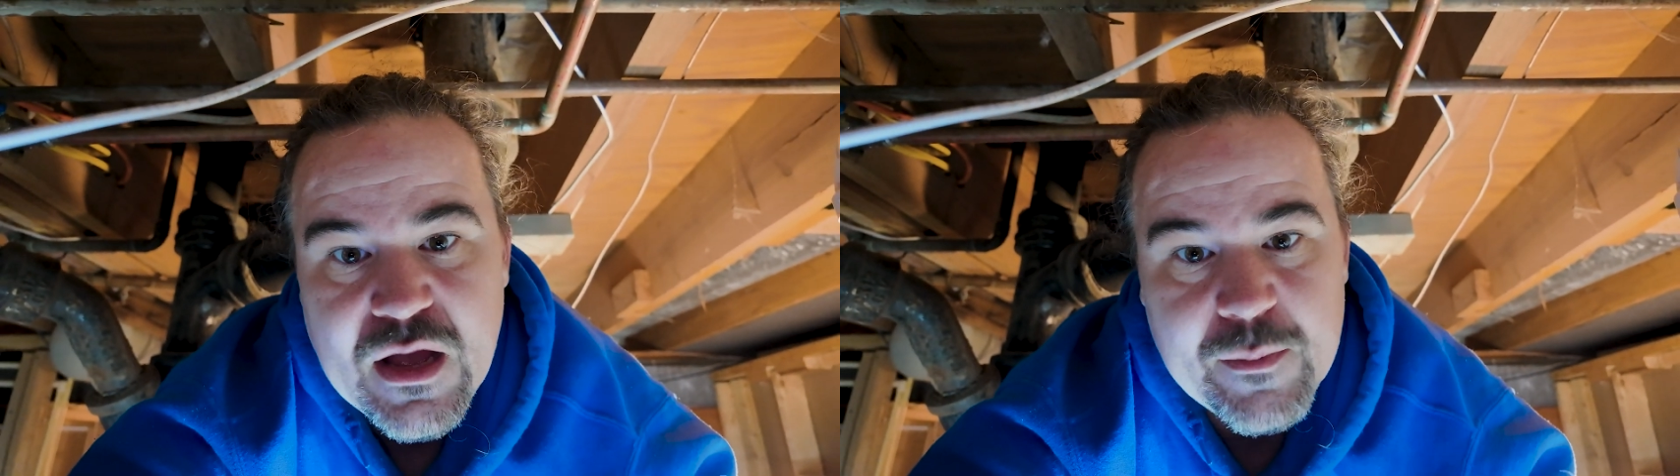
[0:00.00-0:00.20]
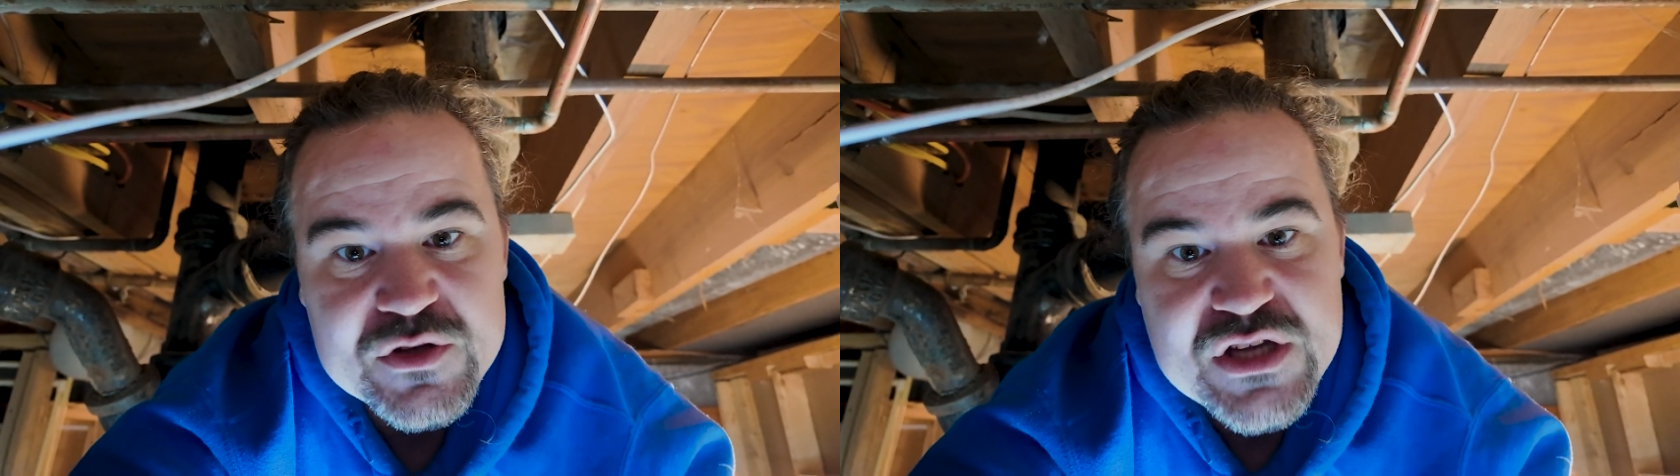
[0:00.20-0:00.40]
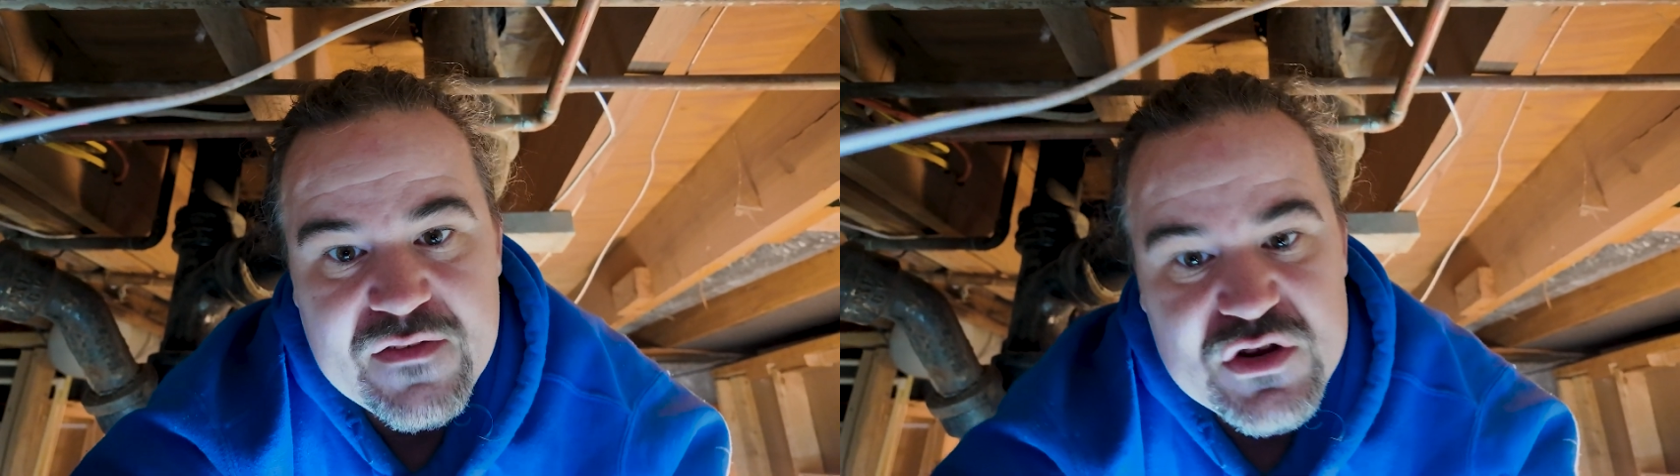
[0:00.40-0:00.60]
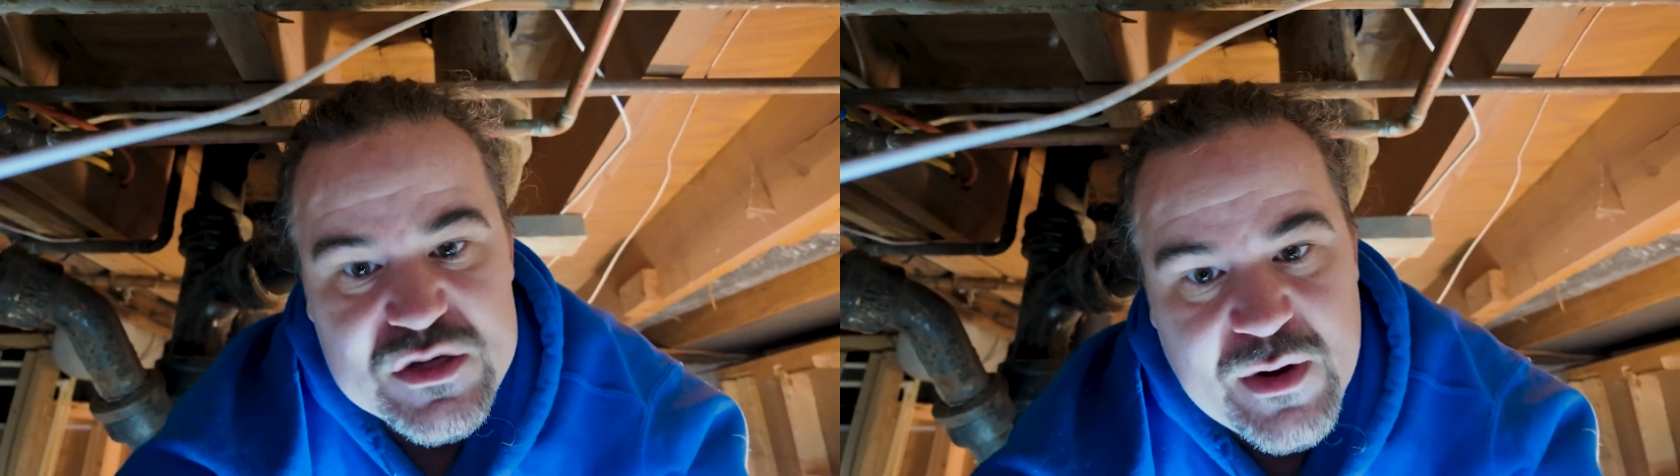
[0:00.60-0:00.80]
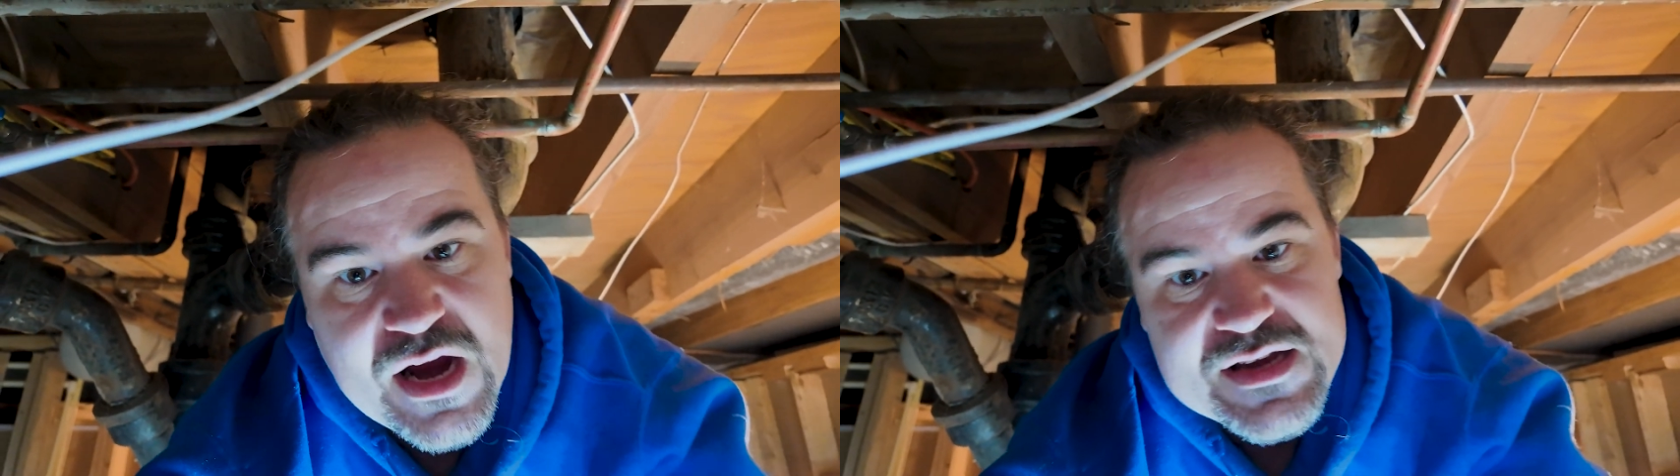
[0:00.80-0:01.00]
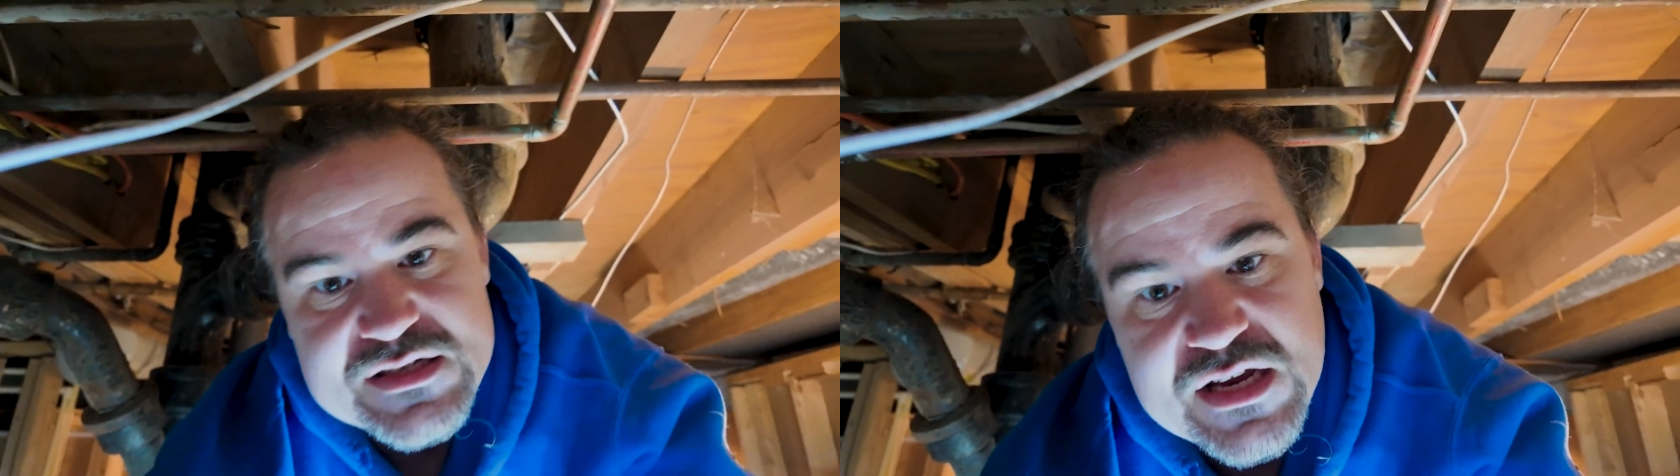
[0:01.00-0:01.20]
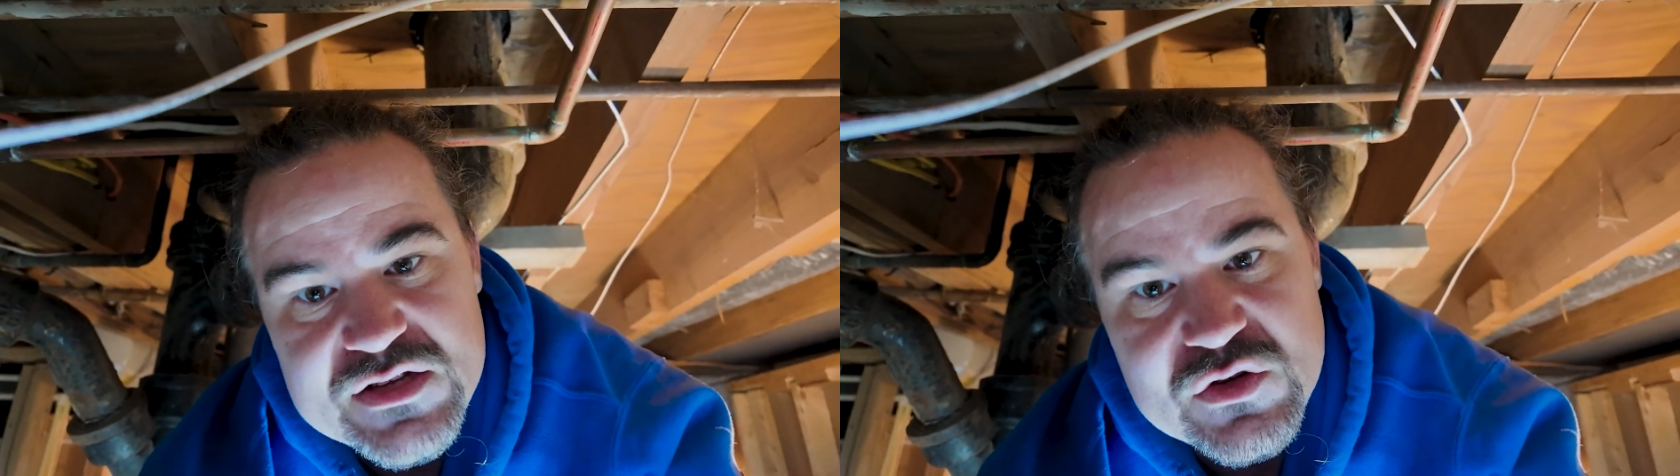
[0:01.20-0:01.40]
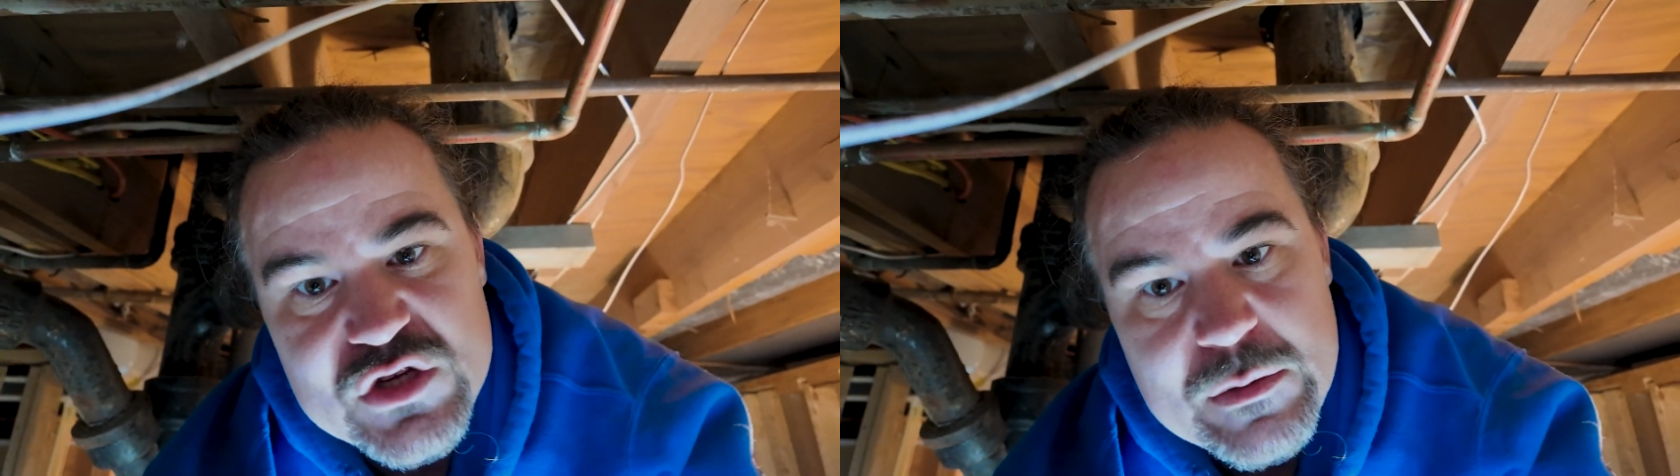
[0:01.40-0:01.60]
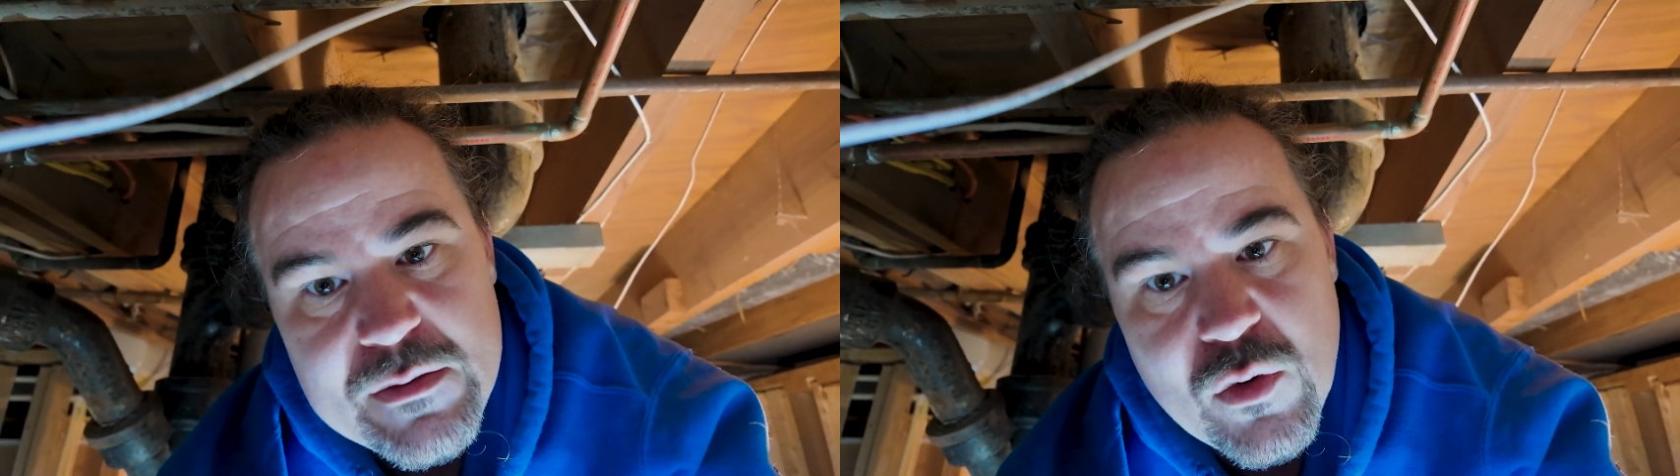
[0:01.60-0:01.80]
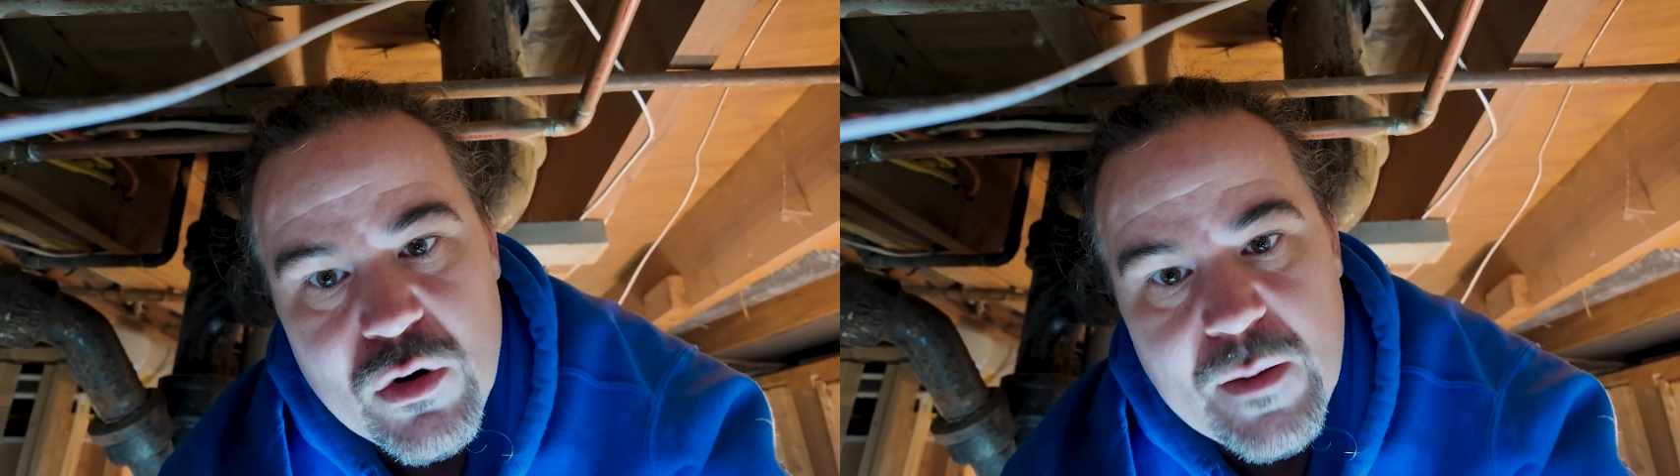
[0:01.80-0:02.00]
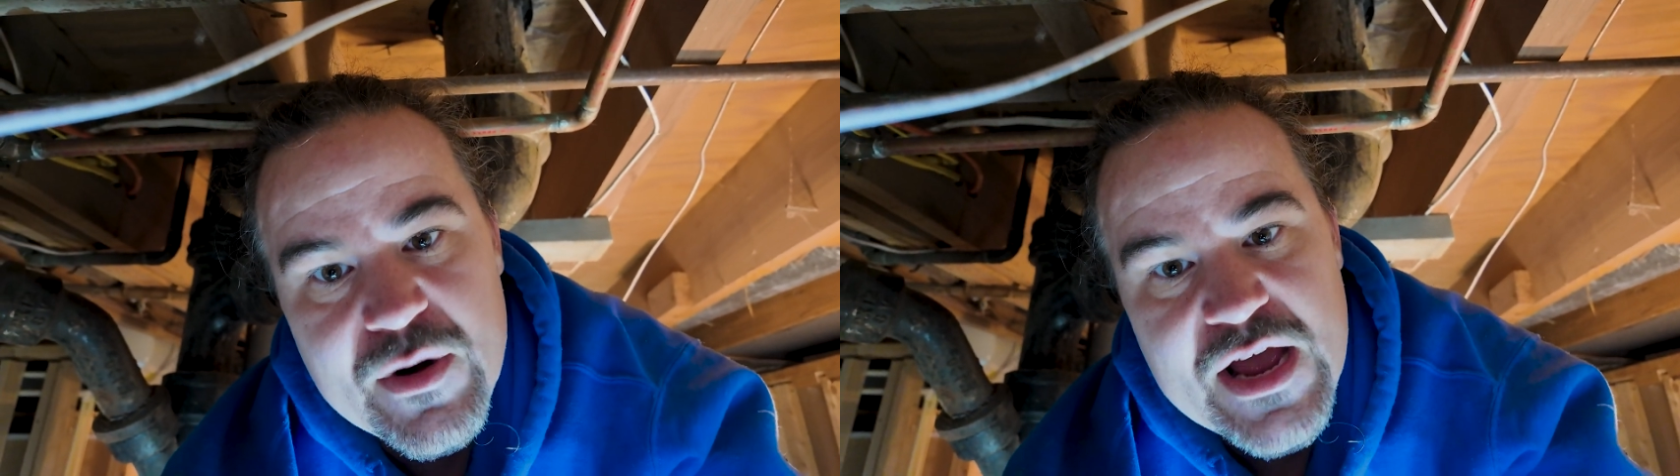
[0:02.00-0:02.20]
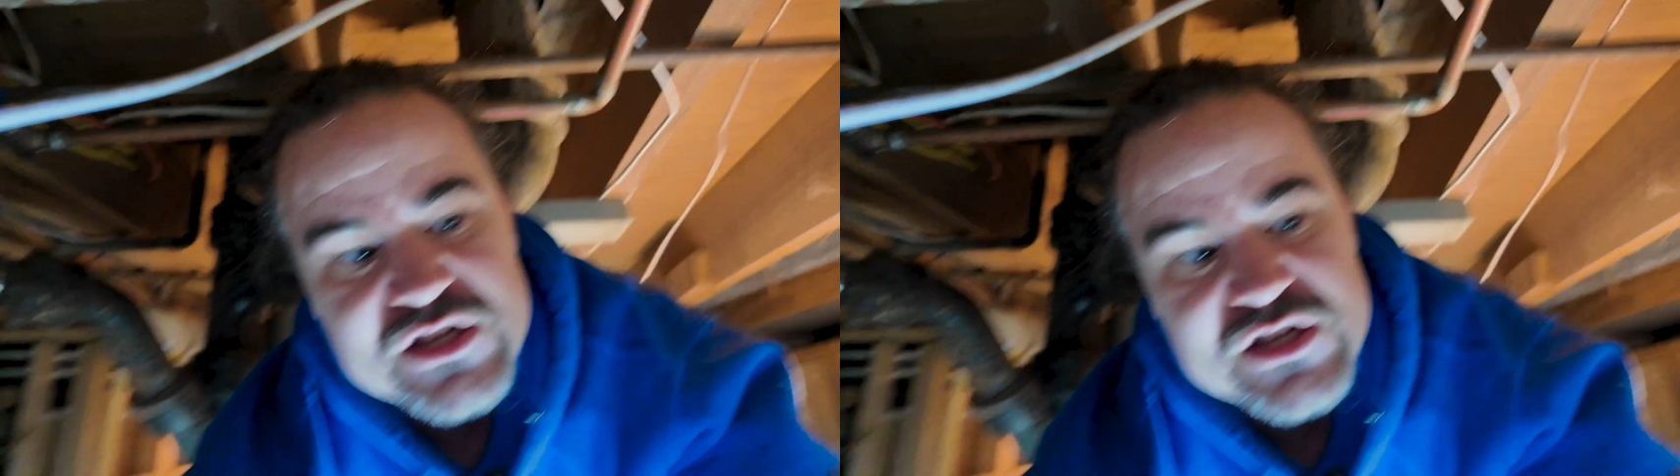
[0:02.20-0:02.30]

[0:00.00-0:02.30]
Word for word: I'm just giving you some behind the scenes. There's gonna be more. I'm gonna